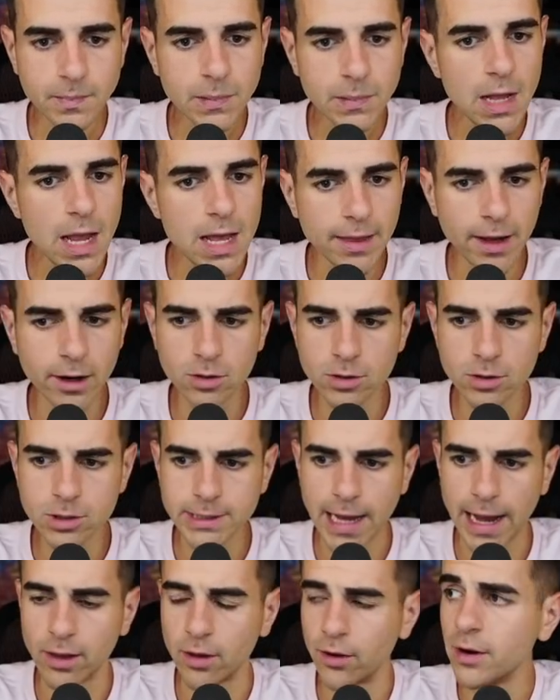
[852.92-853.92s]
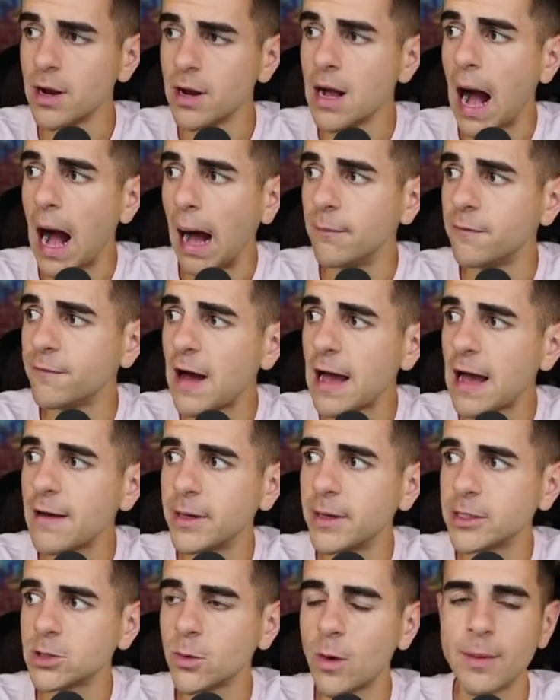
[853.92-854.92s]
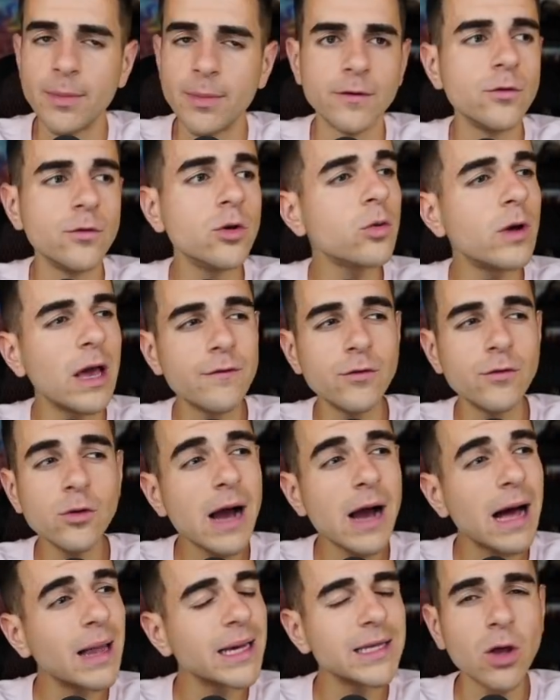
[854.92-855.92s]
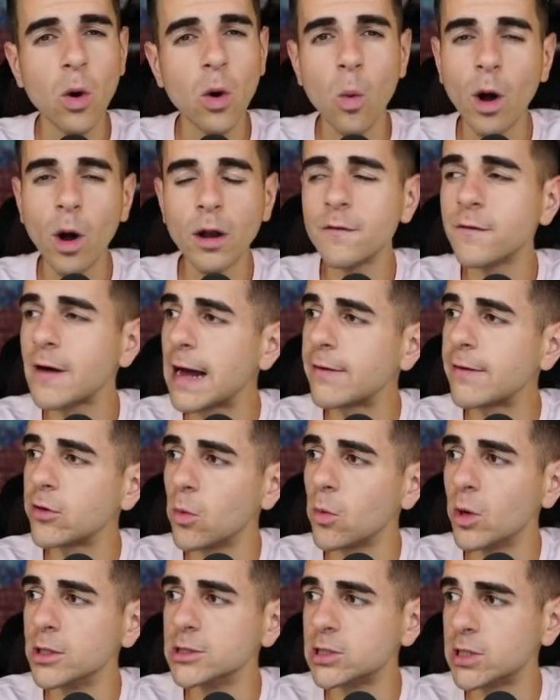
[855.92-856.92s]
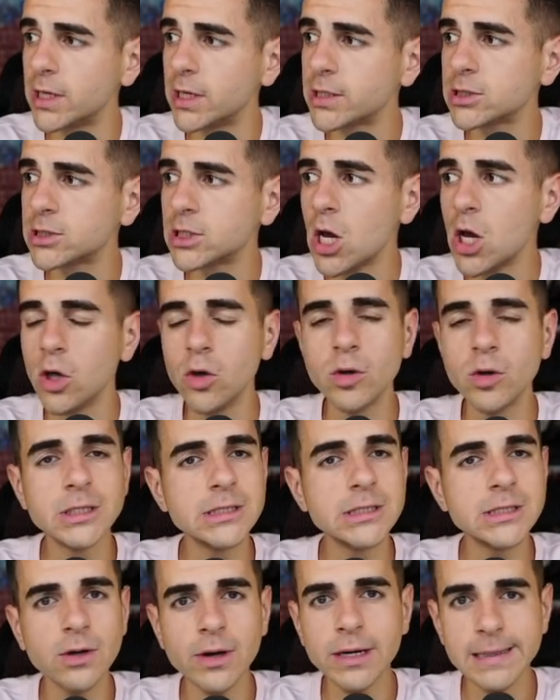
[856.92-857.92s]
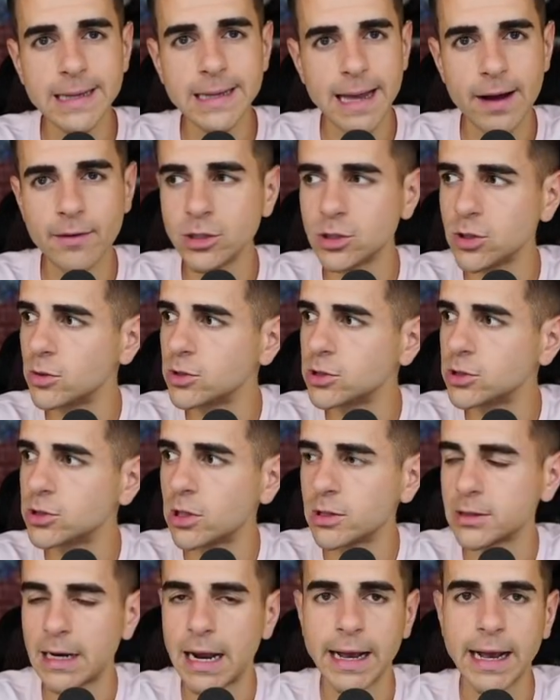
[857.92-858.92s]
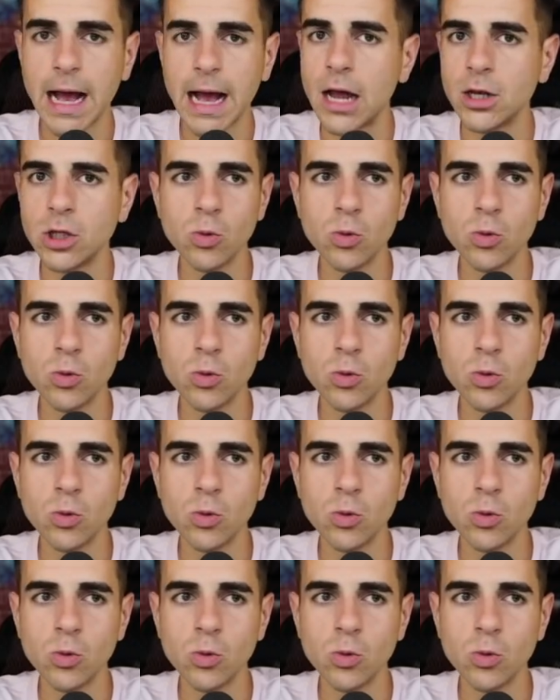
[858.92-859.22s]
And there goes Kyler. I'm 5 picks away, but if you got like the 1-5 or the 1-6, you can still get the Aaron Jones start that I got.